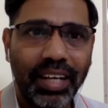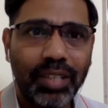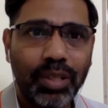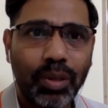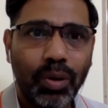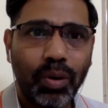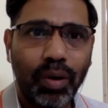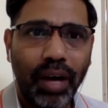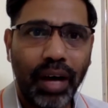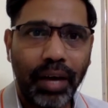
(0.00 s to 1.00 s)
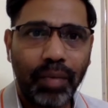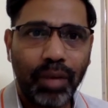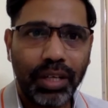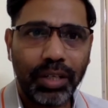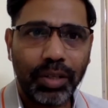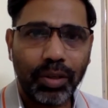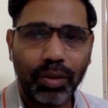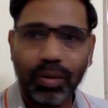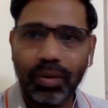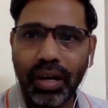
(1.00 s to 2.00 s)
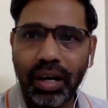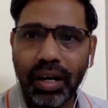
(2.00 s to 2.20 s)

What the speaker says: So, I wanted to know,